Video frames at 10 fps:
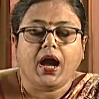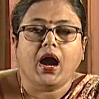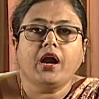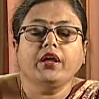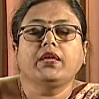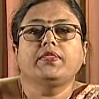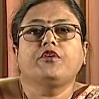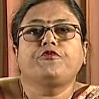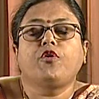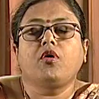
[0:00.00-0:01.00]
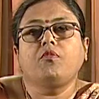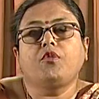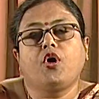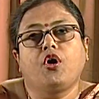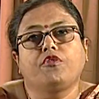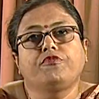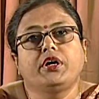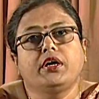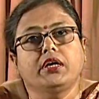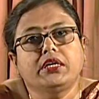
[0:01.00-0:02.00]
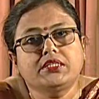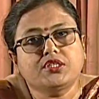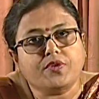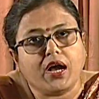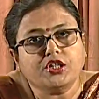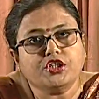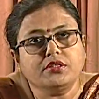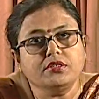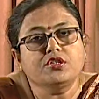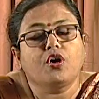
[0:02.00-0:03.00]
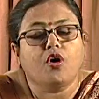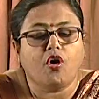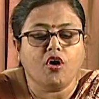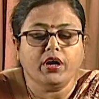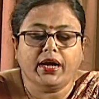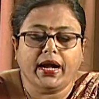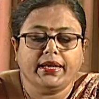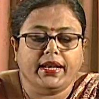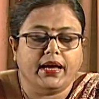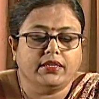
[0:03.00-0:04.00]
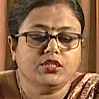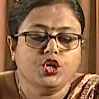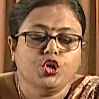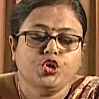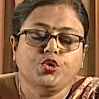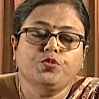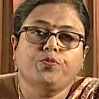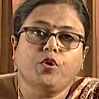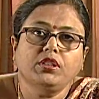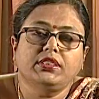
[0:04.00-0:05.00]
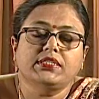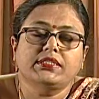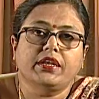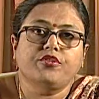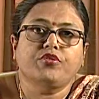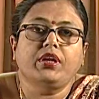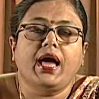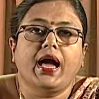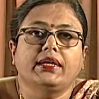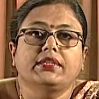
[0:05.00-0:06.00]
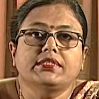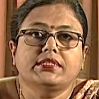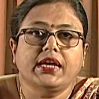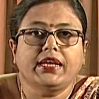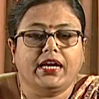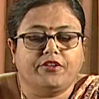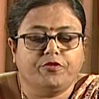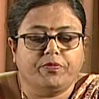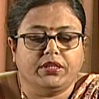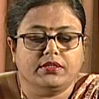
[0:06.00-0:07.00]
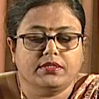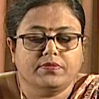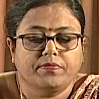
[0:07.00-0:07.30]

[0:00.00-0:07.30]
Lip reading: are in the form of instructions or guidelines to both the central and state governments.